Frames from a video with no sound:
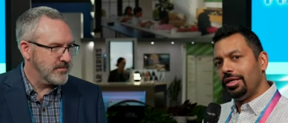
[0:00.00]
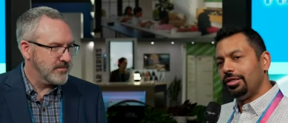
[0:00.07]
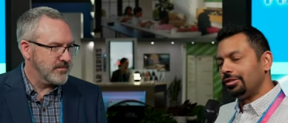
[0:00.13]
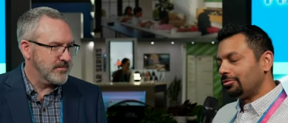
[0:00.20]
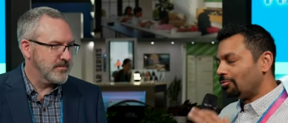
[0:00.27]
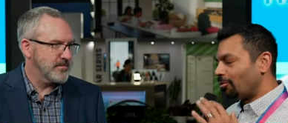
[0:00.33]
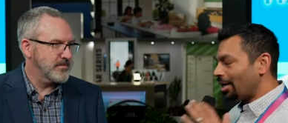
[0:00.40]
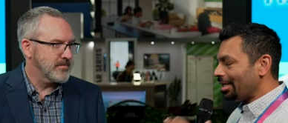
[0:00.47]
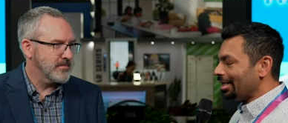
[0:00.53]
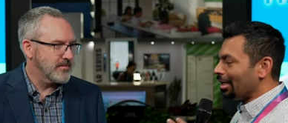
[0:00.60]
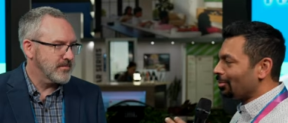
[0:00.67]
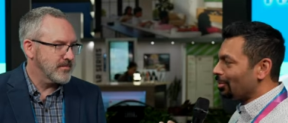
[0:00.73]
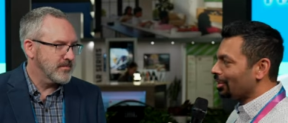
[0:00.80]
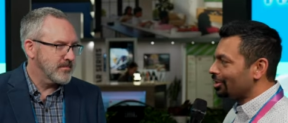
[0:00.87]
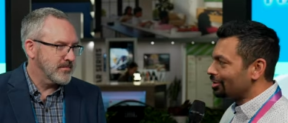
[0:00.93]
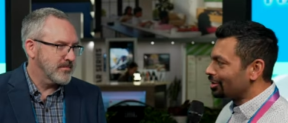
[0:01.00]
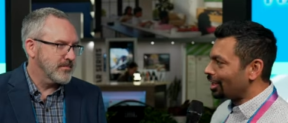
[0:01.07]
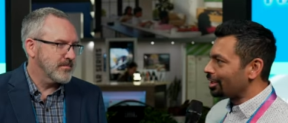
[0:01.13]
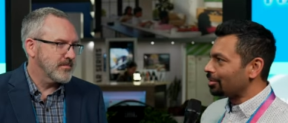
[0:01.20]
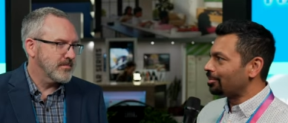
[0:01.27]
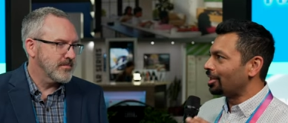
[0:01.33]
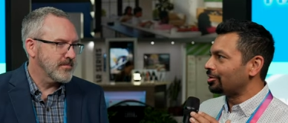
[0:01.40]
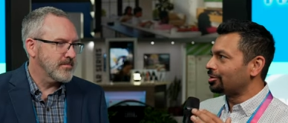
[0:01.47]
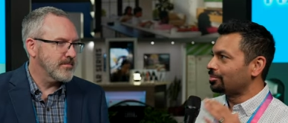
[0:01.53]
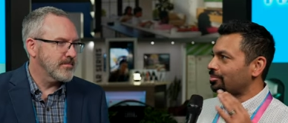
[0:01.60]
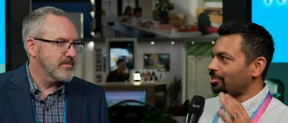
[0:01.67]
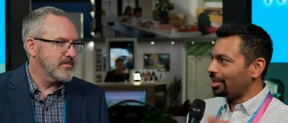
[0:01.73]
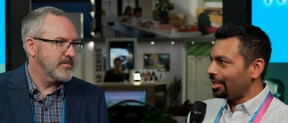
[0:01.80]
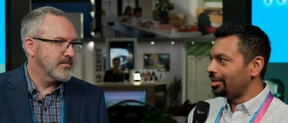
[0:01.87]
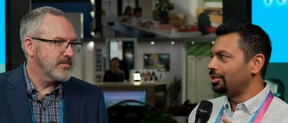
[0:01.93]
Speaker 1: and right now we're going to talk about your
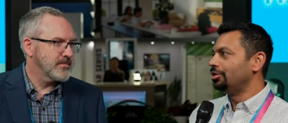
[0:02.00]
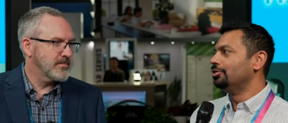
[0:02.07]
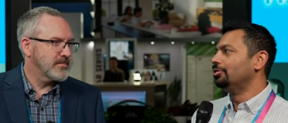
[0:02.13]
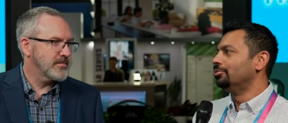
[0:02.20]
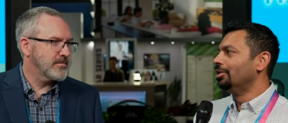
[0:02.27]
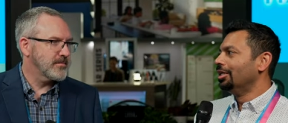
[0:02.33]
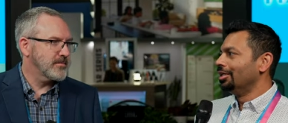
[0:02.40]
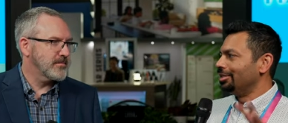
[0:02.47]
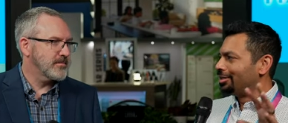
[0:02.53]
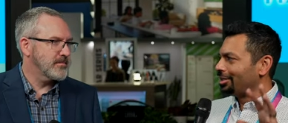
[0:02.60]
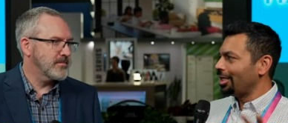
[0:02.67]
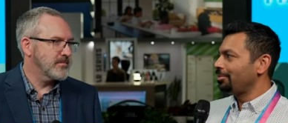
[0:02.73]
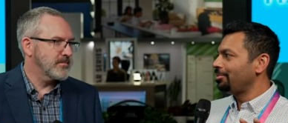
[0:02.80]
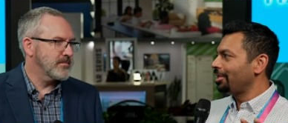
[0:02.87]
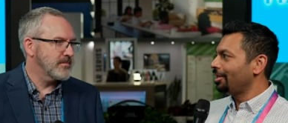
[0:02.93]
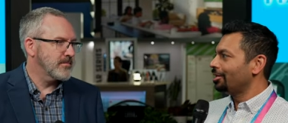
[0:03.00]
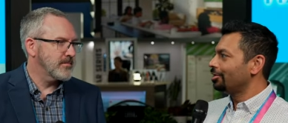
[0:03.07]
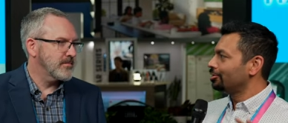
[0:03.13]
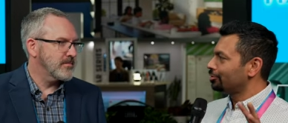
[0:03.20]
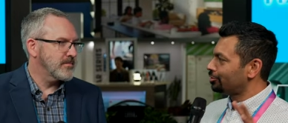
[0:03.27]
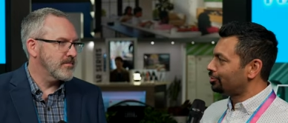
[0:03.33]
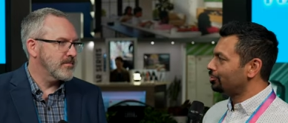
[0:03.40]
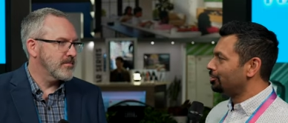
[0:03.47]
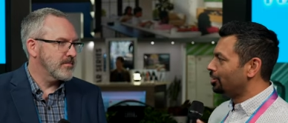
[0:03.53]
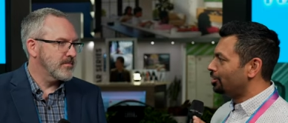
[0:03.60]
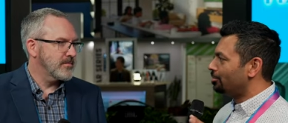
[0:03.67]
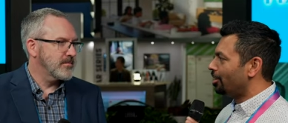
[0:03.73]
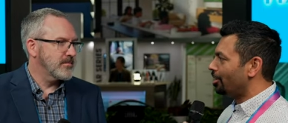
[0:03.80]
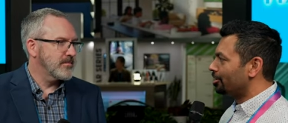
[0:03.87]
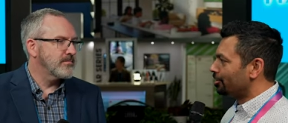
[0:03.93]
brand new J B L studio
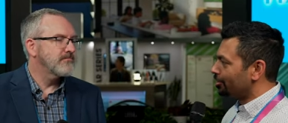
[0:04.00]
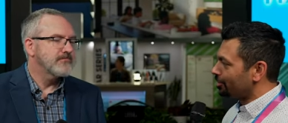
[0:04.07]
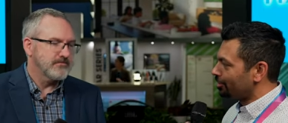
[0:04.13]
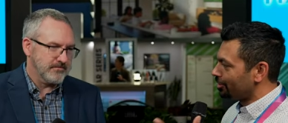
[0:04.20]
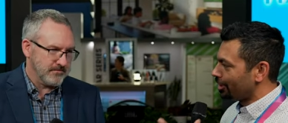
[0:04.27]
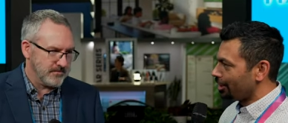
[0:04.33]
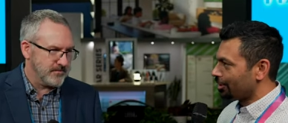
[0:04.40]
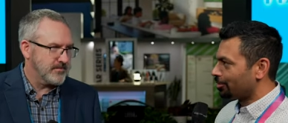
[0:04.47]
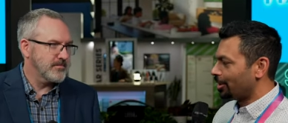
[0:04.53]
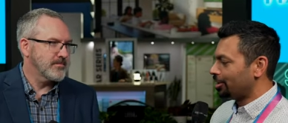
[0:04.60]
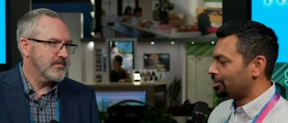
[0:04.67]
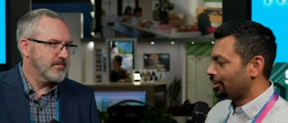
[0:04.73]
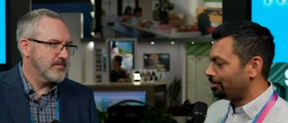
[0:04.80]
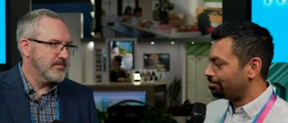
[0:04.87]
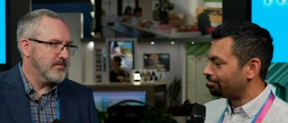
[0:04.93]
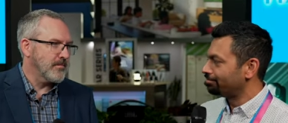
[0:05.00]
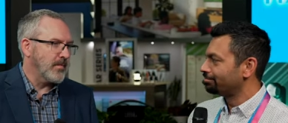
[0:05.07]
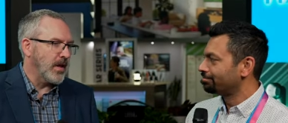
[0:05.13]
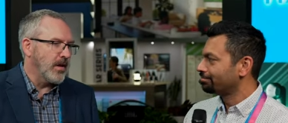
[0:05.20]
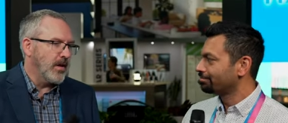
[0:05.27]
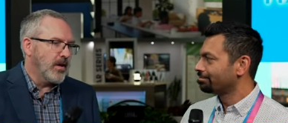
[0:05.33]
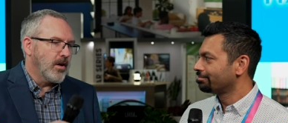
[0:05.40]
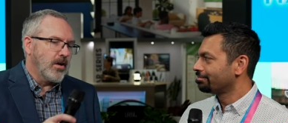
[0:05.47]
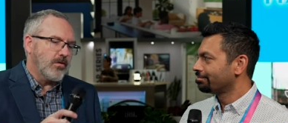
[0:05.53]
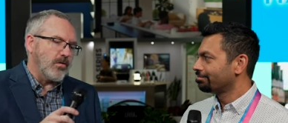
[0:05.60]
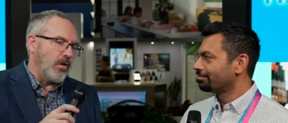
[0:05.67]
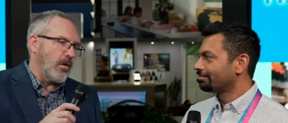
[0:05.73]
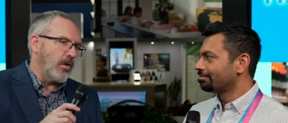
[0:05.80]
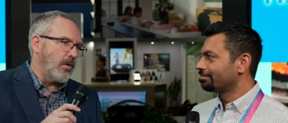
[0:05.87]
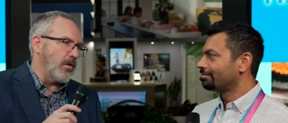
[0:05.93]
monitors. Take it away, Jim.
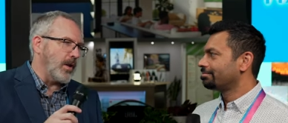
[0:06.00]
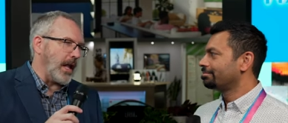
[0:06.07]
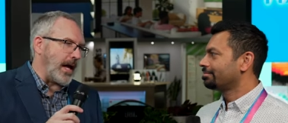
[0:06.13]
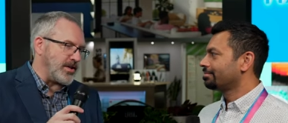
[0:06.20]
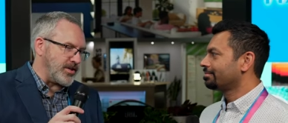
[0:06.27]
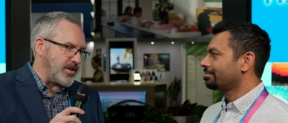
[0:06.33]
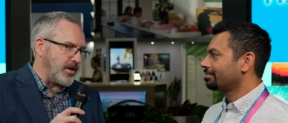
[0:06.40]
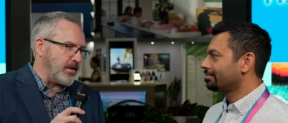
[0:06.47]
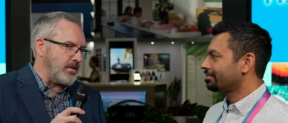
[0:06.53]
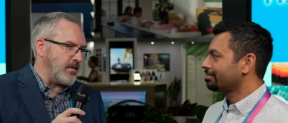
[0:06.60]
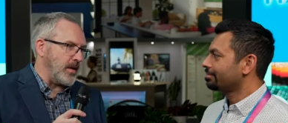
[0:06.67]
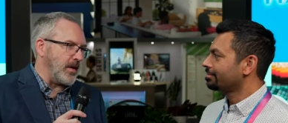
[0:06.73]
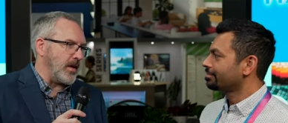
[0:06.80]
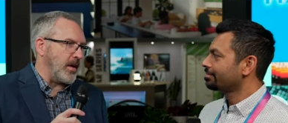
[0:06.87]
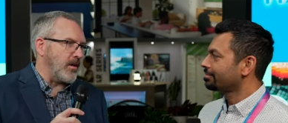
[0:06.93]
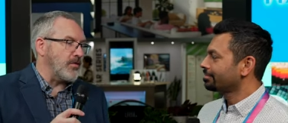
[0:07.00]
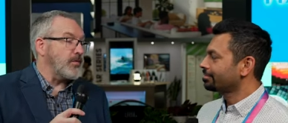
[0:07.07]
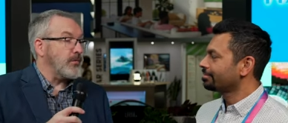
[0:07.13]
Speaker 2: So last year at C E S,